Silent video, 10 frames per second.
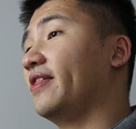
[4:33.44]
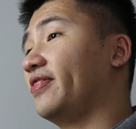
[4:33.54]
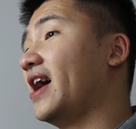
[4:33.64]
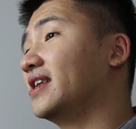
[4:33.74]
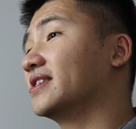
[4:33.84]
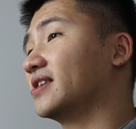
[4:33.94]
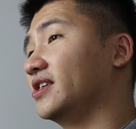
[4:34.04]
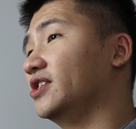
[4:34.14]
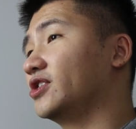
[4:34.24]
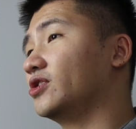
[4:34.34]
and that is
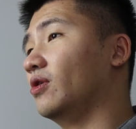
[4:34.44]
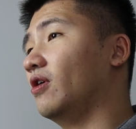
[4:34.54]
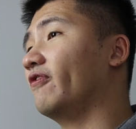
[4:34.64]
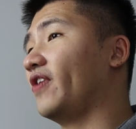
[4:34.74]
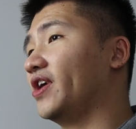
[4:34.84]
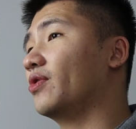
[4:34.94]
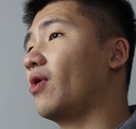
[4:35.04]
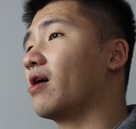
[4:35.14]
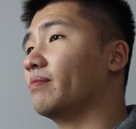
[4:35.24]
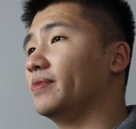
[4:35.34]
the issue of
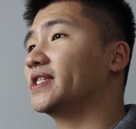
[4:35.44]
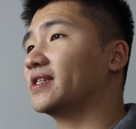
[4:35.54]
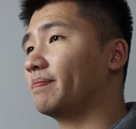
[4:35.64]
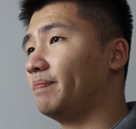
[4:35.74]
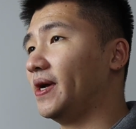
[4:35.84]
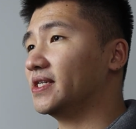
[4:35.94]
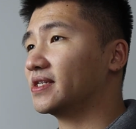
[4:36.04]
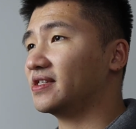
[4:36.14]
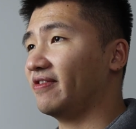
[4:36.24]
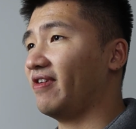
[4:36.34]
AUR missing
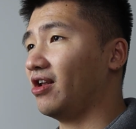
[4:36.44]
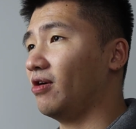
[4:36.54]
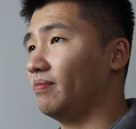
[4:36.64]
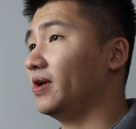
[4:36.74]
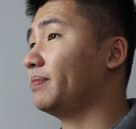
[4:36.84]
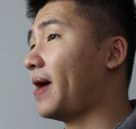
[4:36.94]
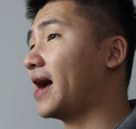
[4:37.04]
base development